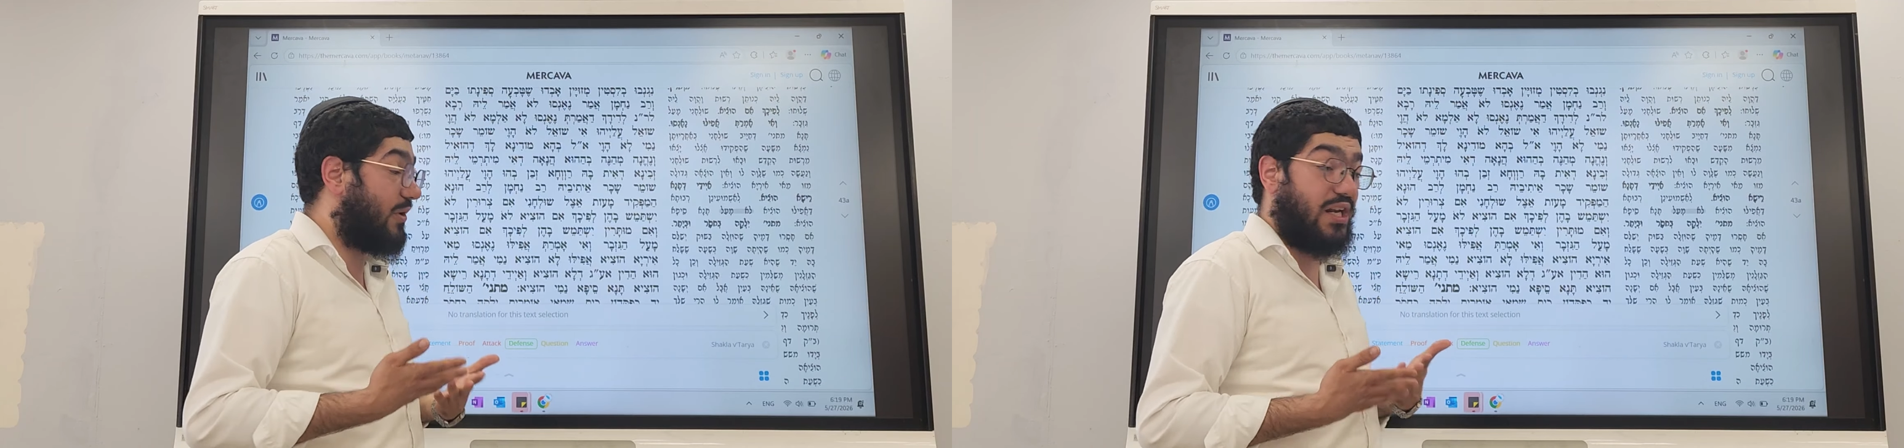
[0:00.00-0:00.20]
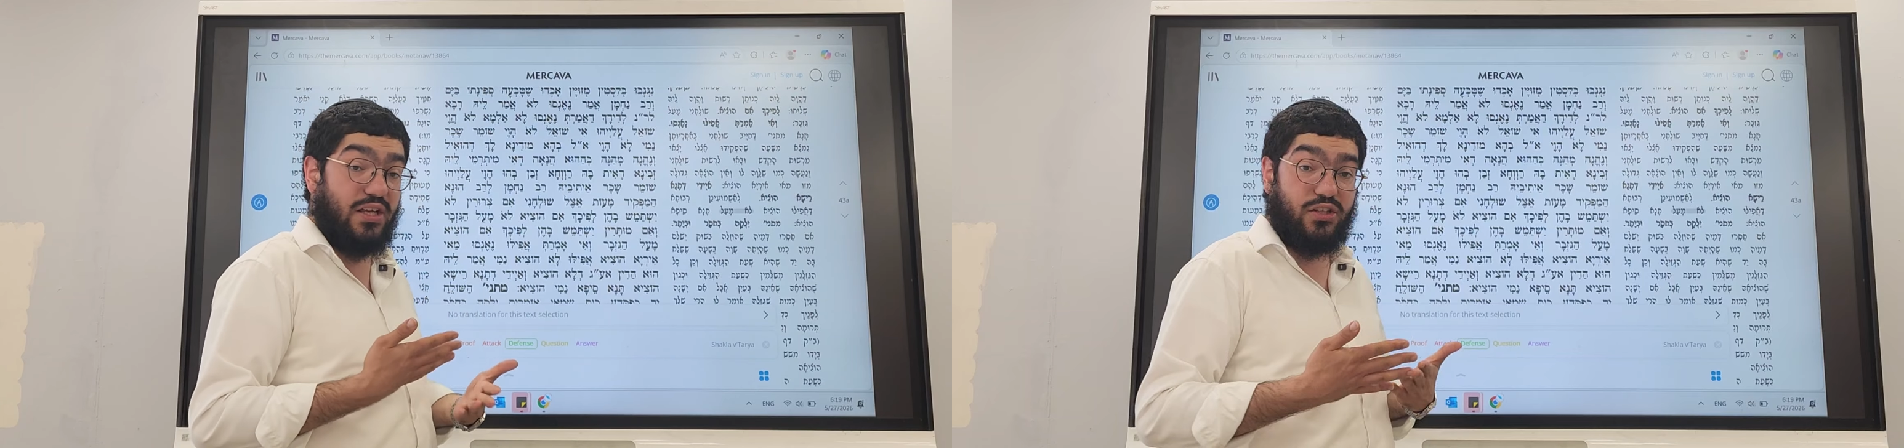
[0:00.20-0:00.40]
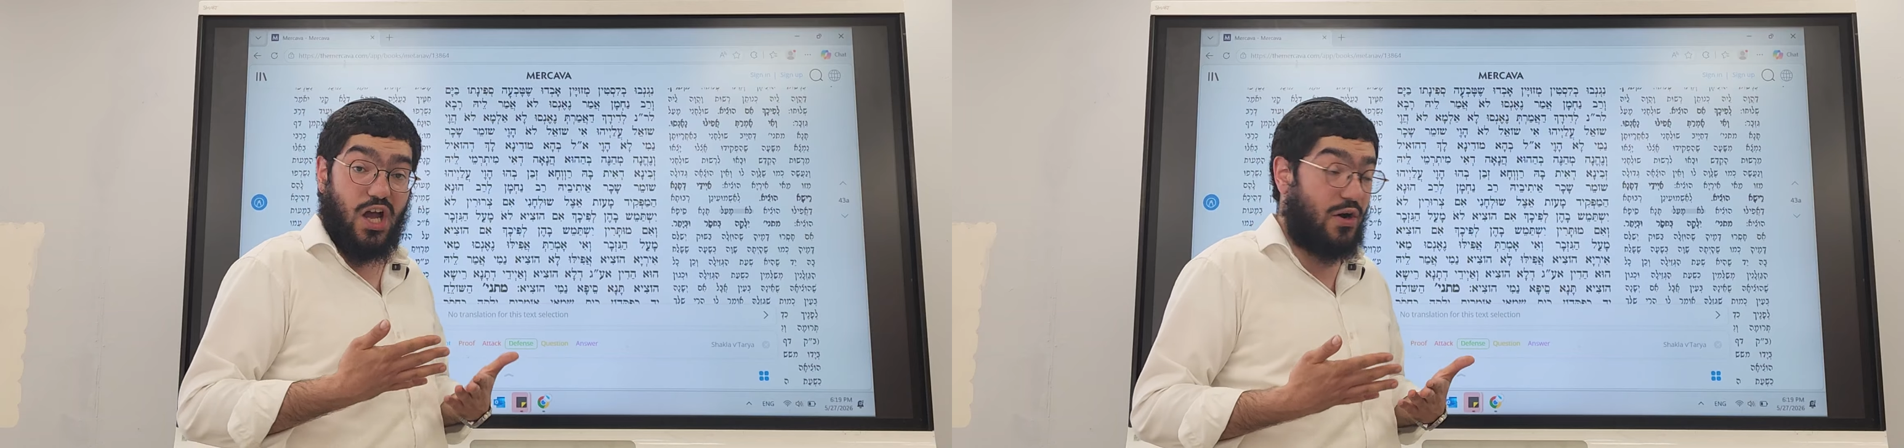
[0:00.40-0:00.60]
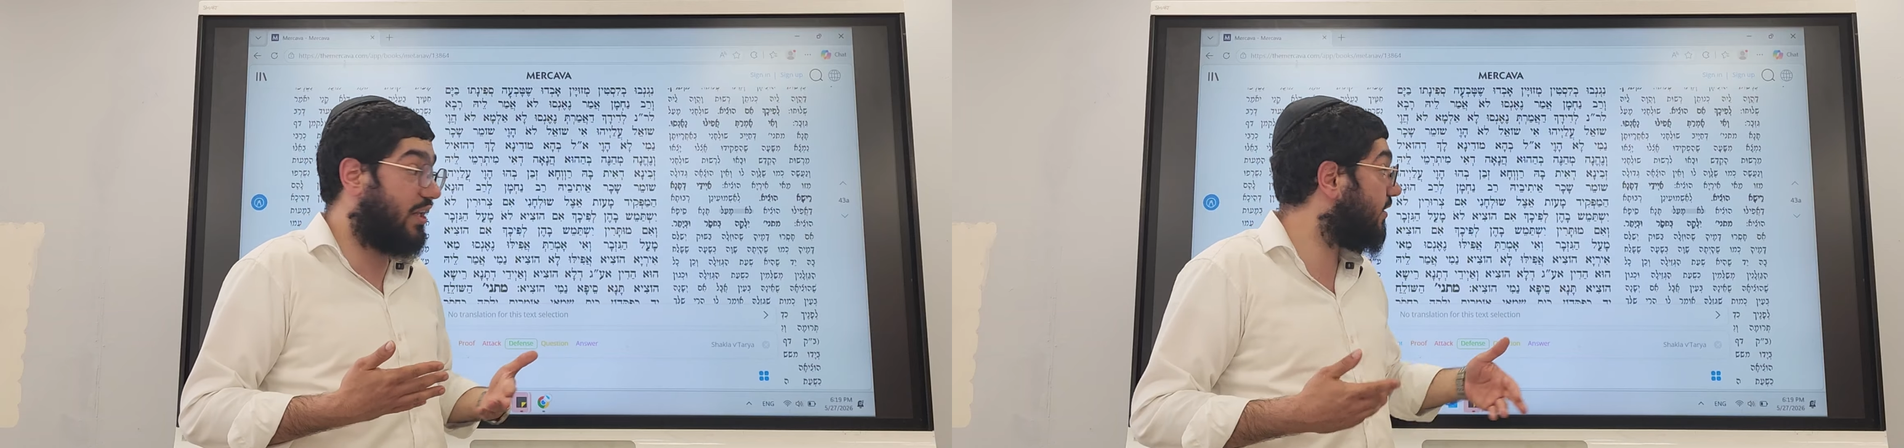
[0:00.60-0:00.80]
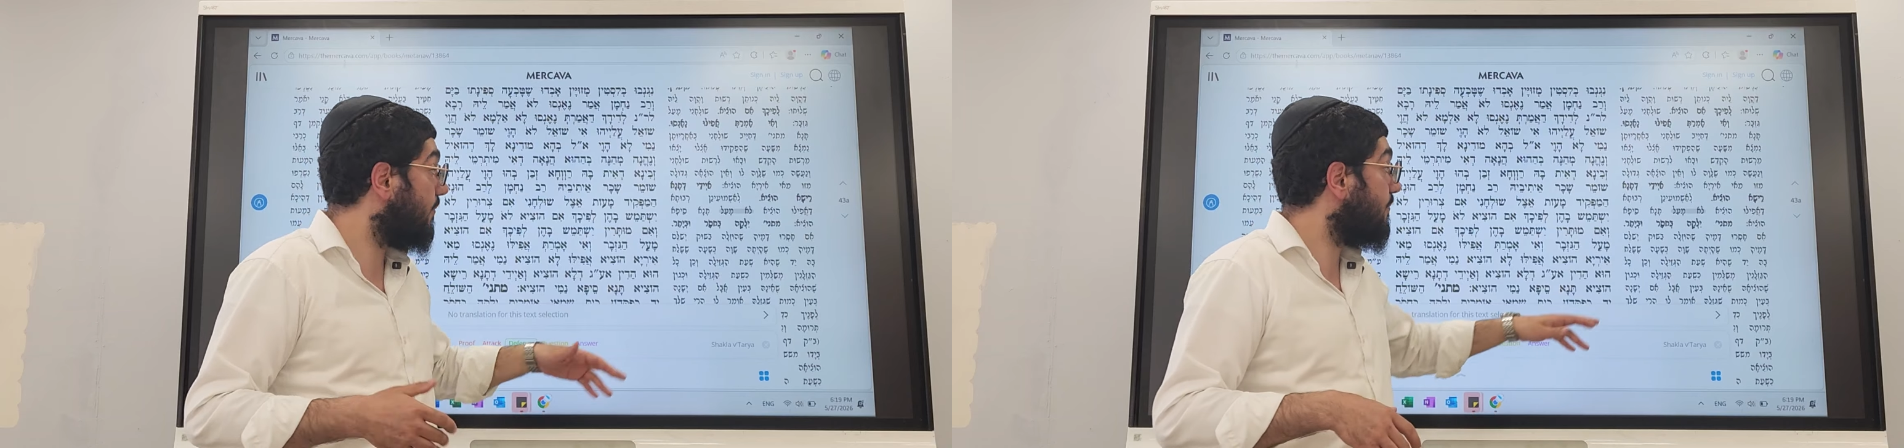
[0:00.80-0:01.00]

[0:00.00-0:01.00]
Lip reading: We needed to know it.